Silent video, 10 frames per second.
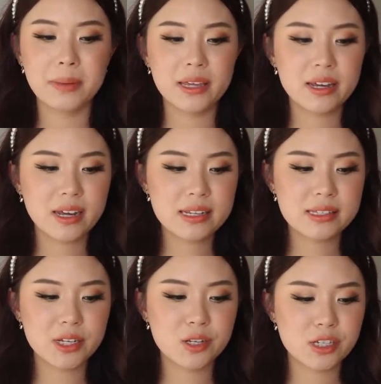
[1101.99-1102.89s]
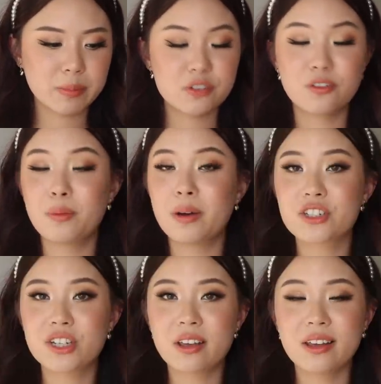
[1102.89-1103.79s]
But yeah, guys, thank you so much for
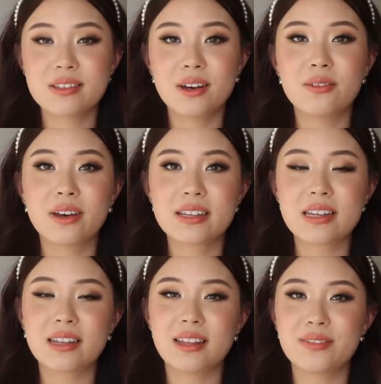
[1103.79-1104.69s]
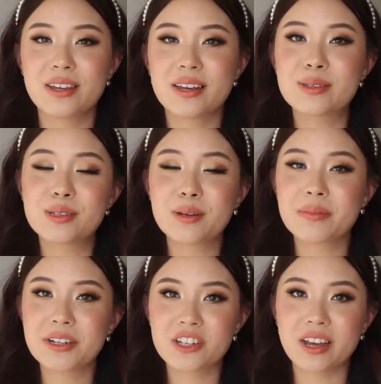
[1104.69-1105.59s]
watching. As always, I love you guys so
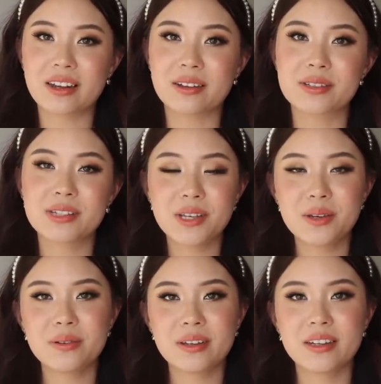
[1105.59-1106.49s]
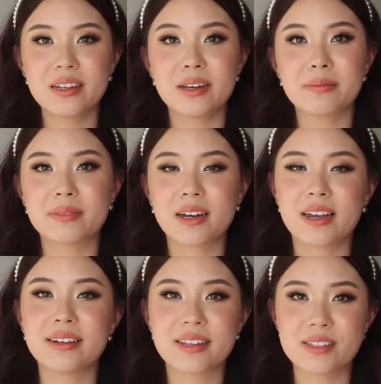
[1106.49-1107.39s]
much, and I'll see you in
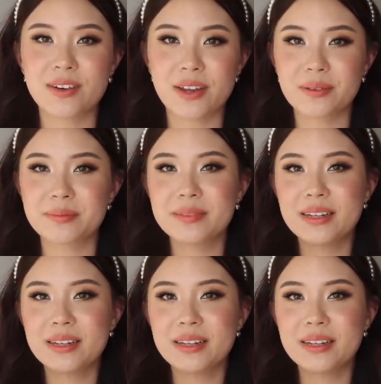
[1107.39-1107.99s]
my next video.